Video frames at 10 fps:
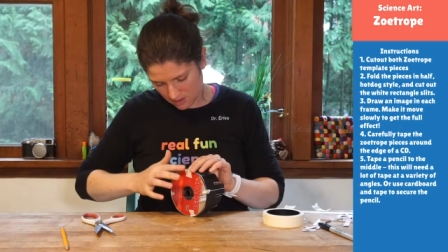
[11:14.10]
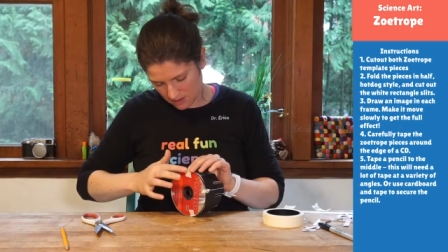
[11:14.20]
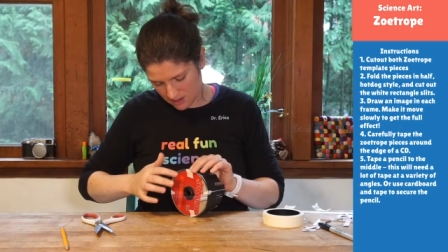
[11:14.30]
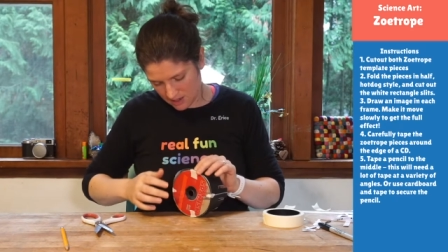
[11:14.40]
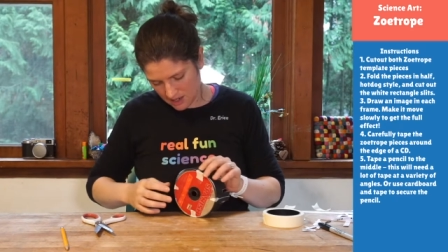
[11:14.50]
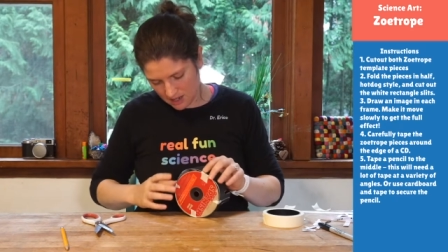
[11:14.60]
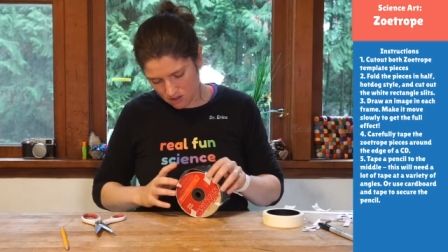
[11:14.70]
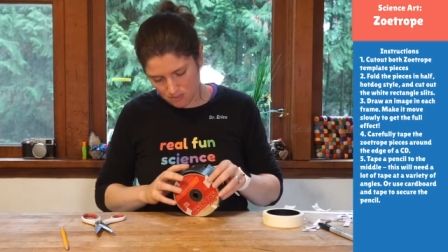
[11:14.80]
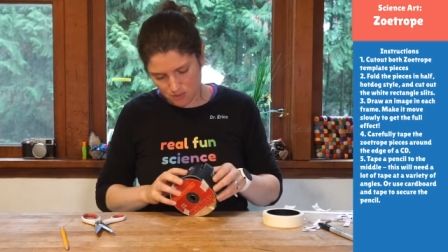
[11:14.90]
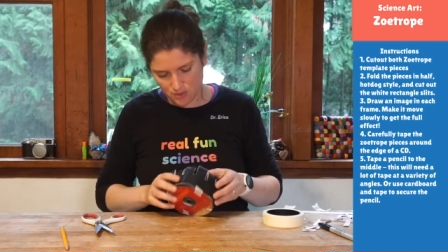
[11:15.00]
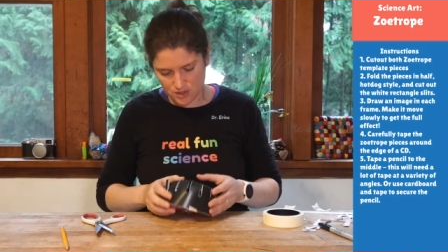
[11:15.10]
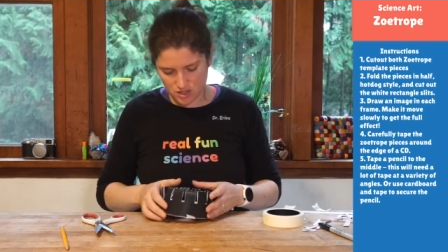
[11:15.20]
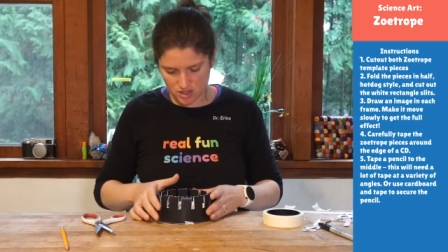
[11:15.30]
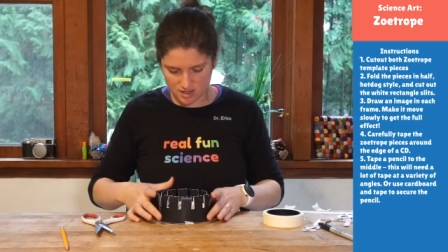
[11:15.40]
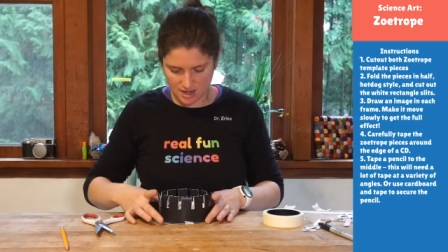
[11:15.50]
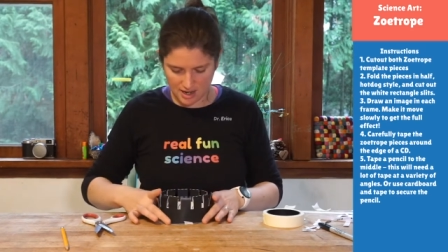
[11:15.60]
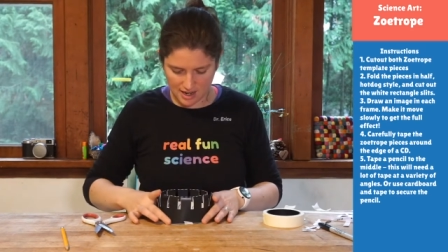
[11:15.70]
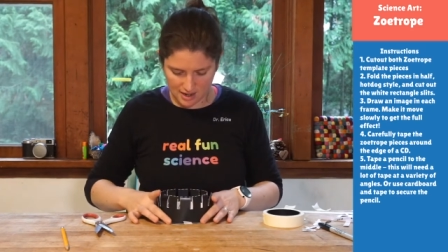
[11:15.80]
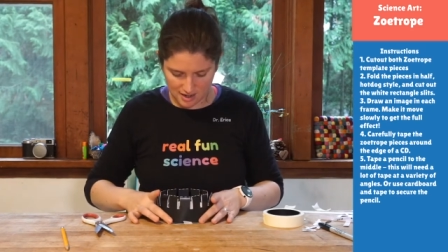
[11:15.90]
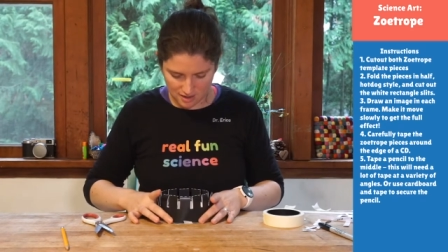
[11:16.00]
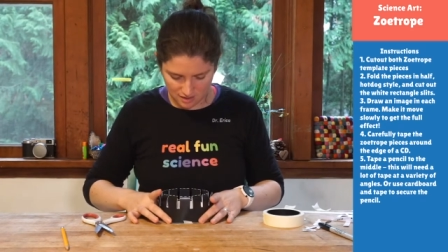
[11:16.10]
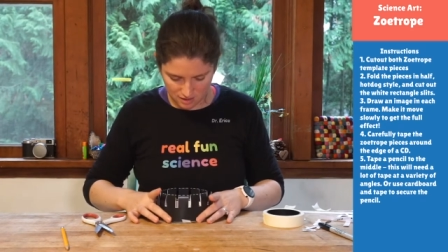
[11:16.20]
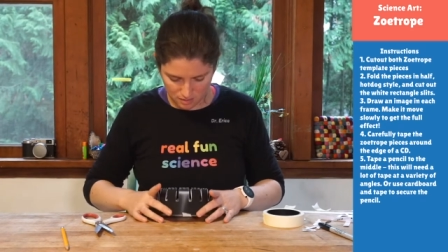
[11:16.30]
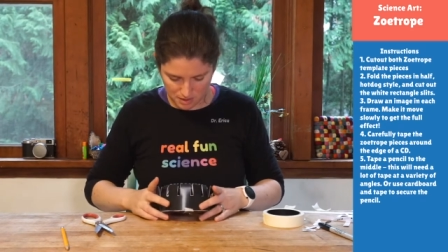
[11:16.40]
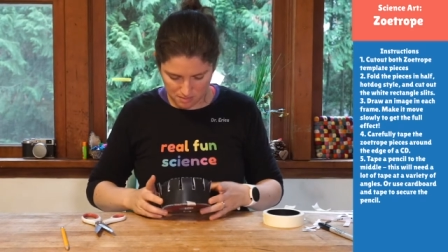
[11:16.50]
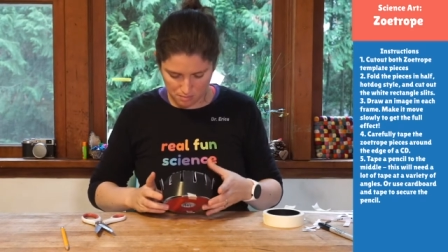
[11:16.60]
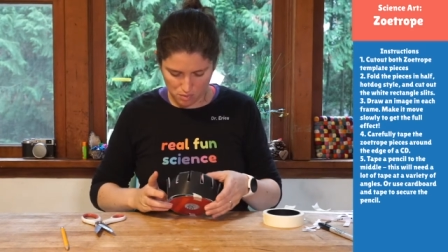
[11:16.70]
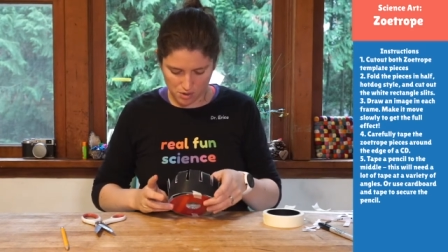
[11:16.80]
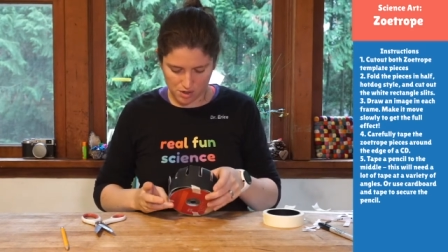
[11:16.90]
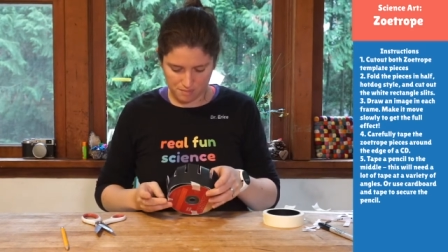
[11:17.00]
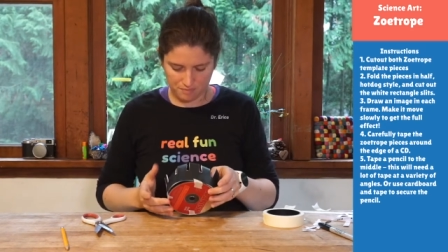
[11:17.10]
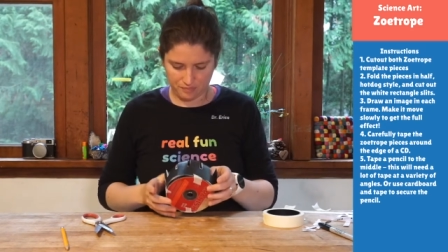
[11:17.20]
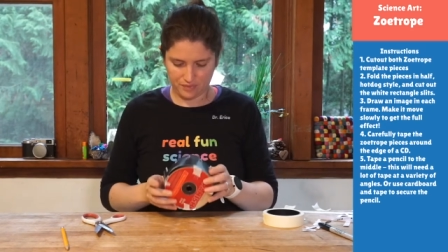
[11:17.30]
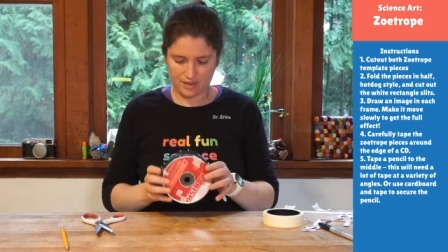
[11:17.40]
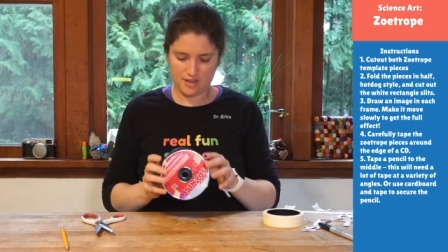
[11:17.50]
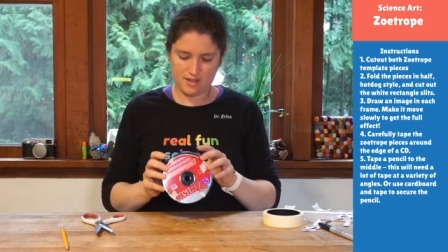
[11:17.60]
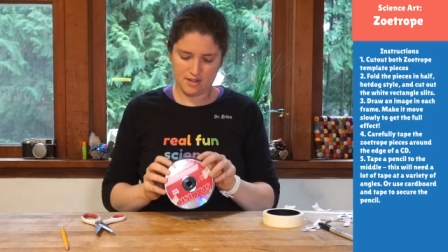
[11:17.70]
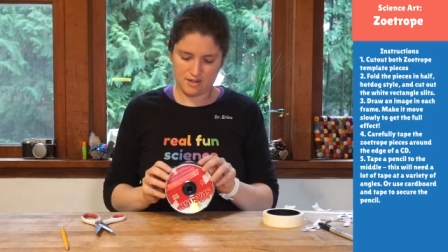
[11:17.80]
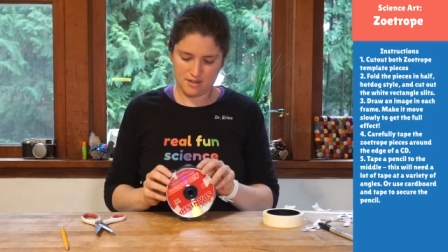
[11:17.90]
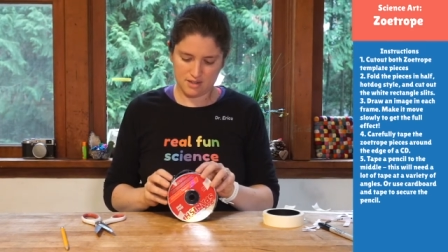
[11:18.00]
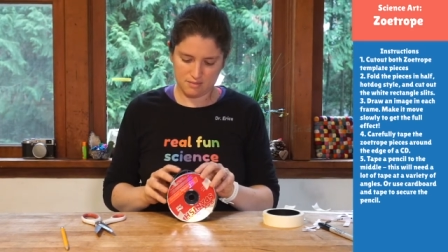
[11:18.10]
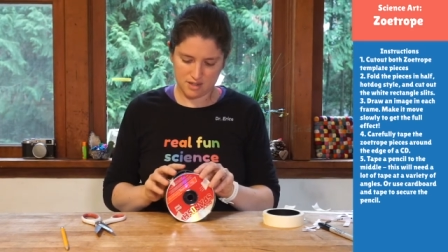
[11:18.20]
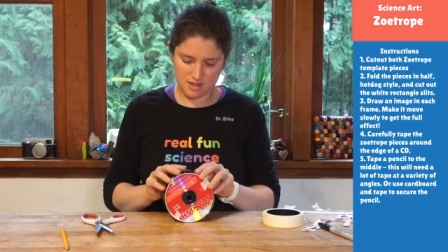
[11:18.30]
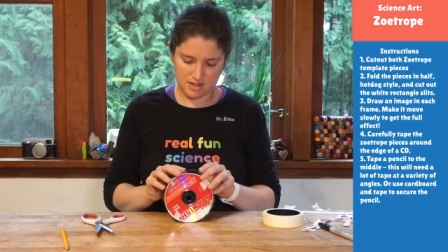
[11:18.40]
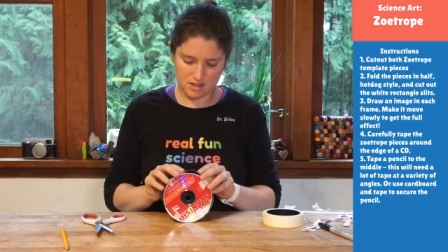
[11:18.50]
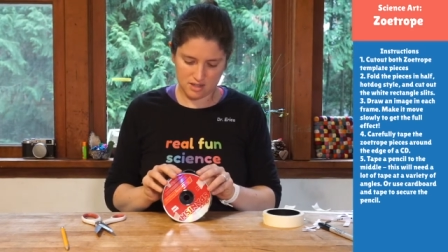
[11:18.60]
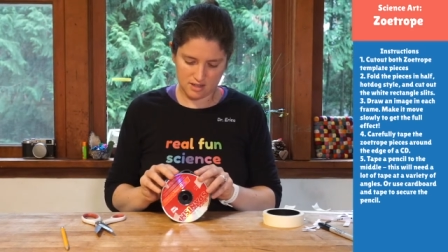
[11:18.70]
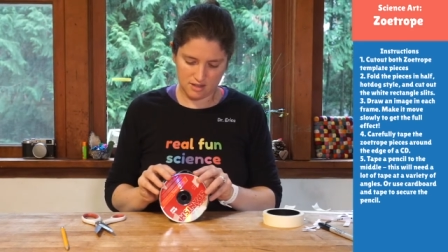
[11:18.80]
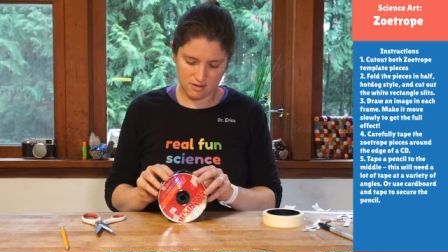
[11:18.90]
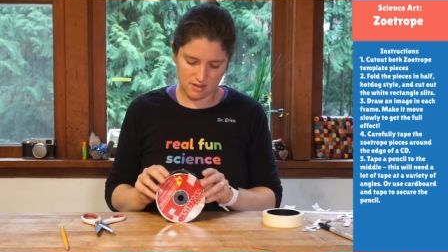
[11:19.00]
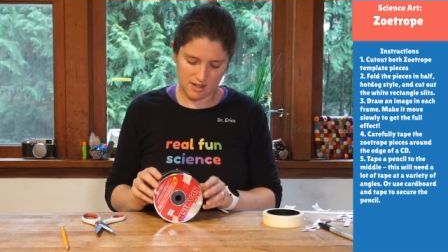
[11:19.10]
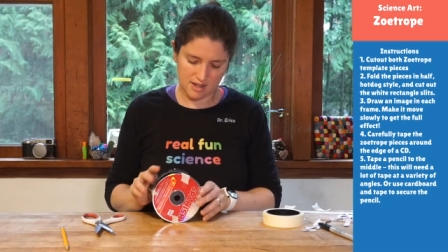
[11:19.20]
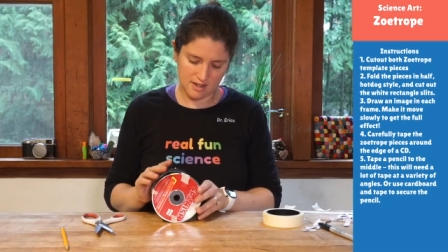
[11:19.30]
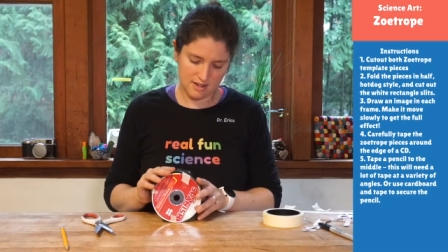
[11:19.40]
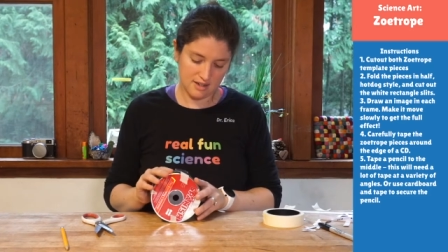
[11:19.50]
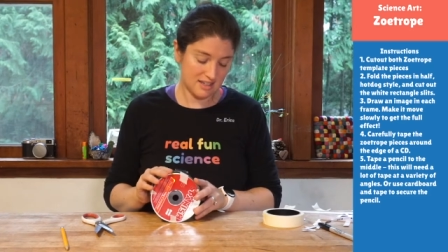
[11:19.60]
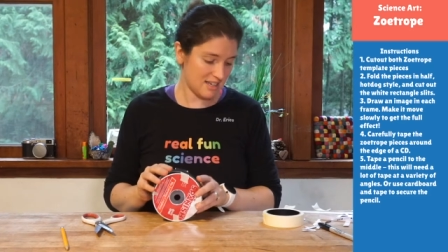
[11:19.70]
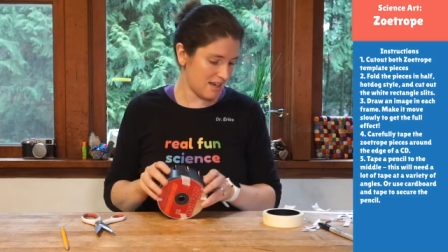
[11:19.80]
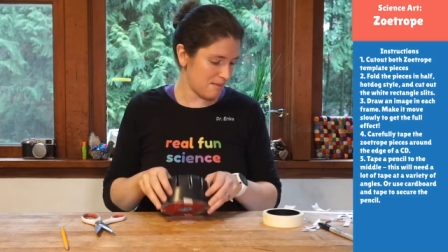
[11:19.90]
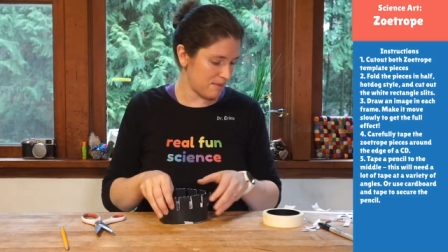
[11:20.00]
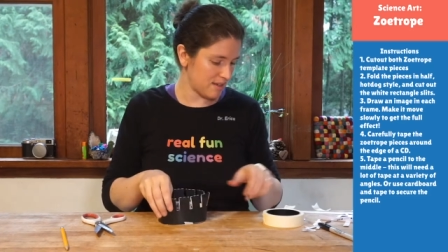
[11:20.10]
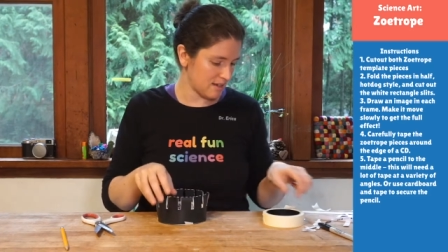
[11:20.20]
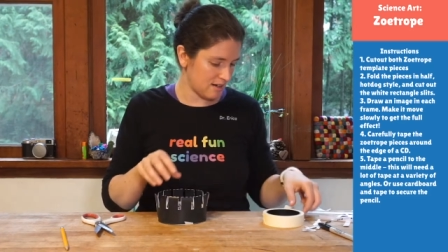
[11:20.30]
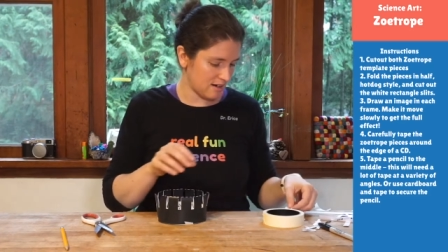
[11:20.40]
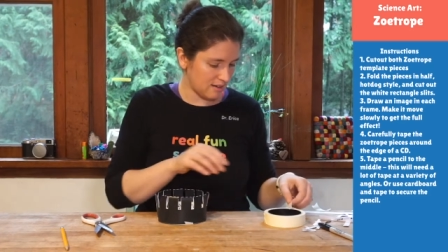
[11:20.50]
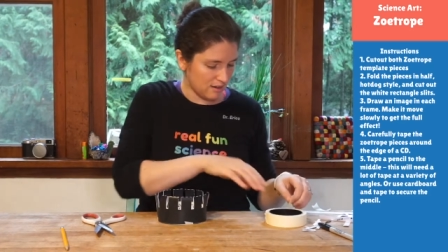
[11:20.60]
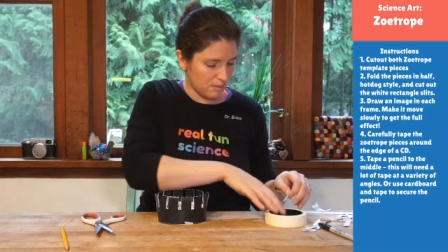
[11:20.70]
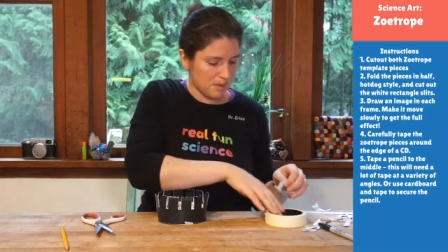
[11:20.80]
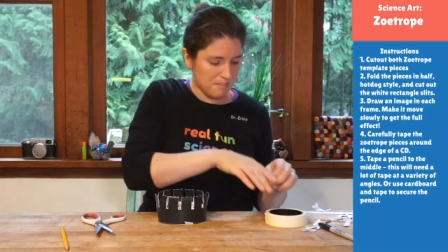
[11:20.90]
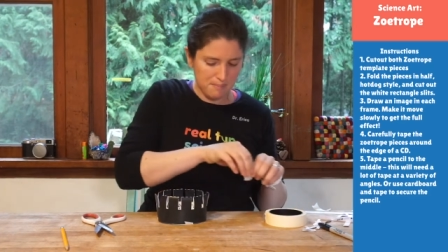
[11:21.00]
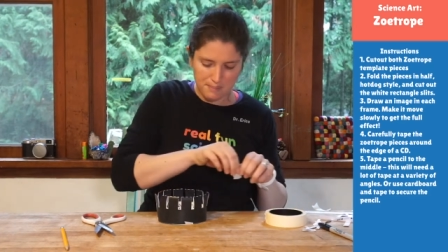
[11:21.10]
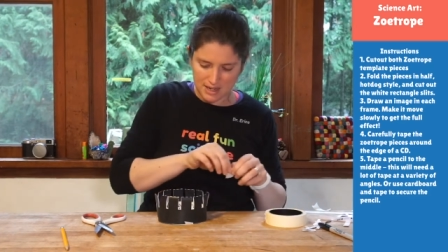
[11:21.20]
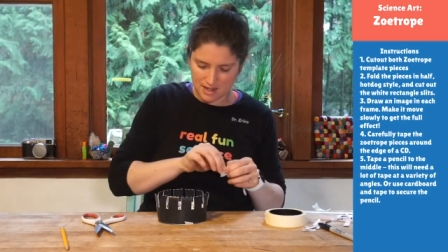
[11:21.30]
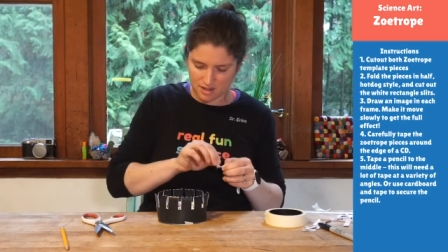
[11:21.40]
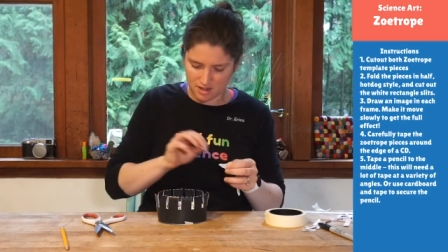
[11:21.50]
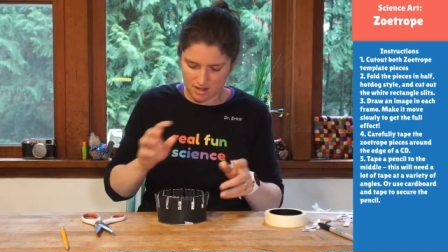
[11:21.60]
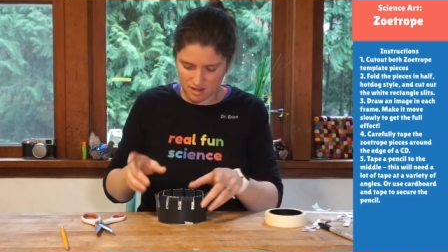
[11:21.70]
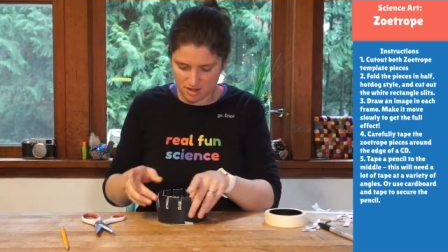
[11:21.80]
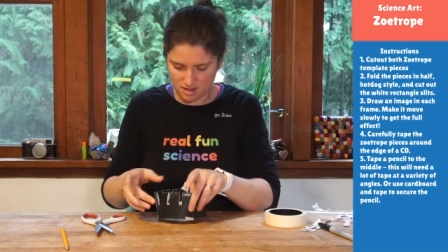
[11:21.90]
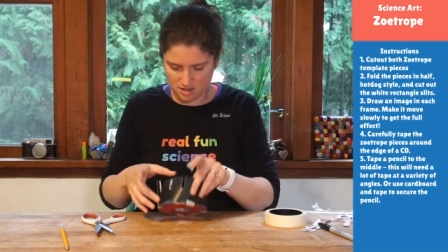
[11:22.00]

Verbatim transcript: And now I'm going to just add a little bit more. All right, so I'm just gonna slowly tape this on a little bit better.